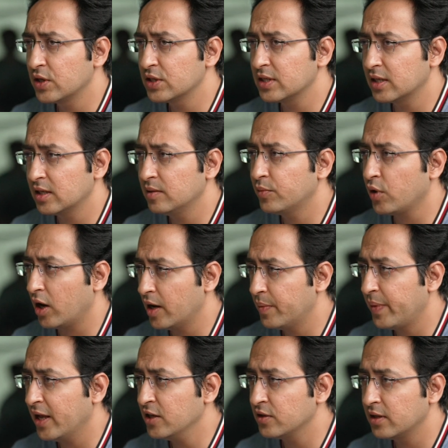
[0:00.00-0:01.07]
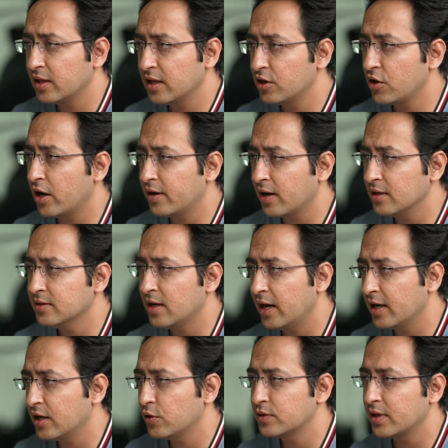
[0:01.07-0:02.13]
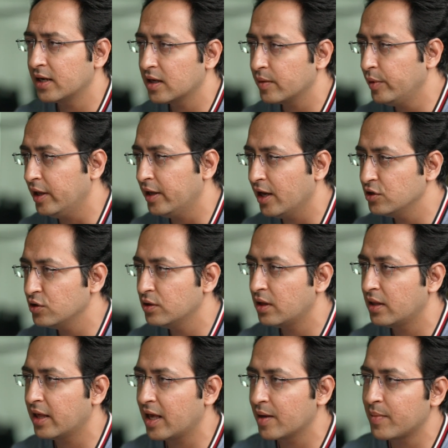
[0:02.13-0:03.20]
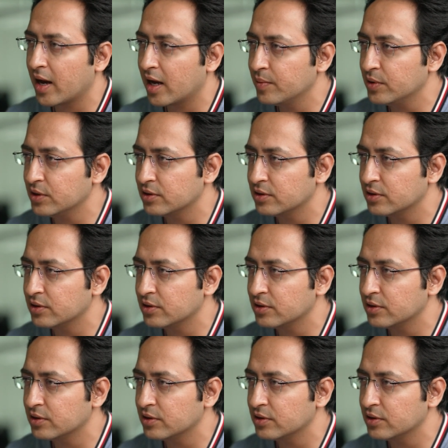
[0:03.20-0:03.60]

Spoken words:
a certain product page and they did not transact, and you sent a communication and they came back and